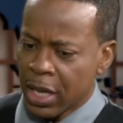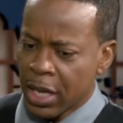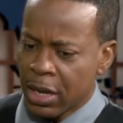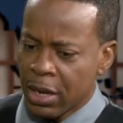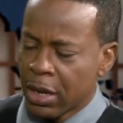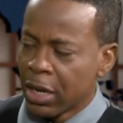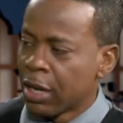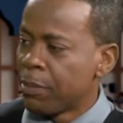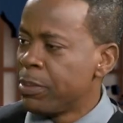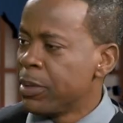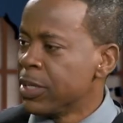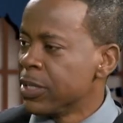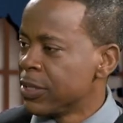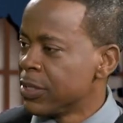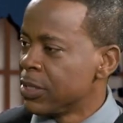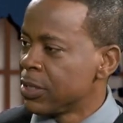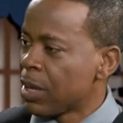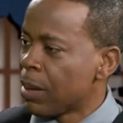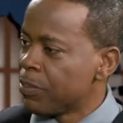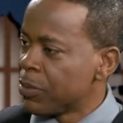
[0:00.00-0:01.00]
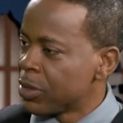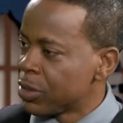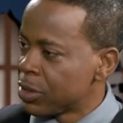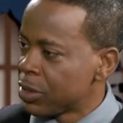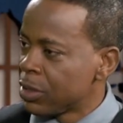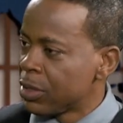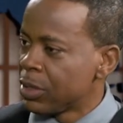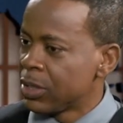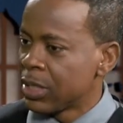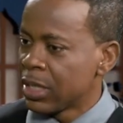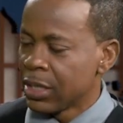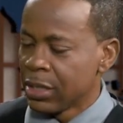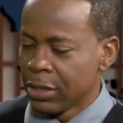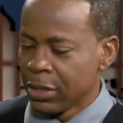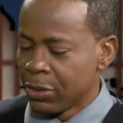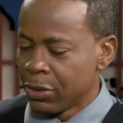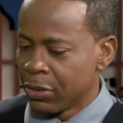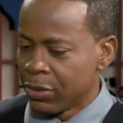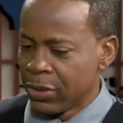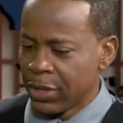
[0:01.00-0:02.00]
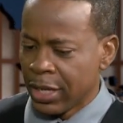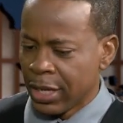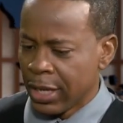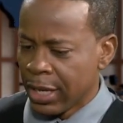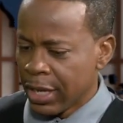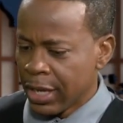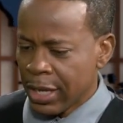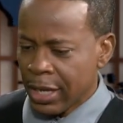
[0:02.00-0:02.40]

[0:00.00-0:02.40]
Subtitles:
A lot of persons come to church and,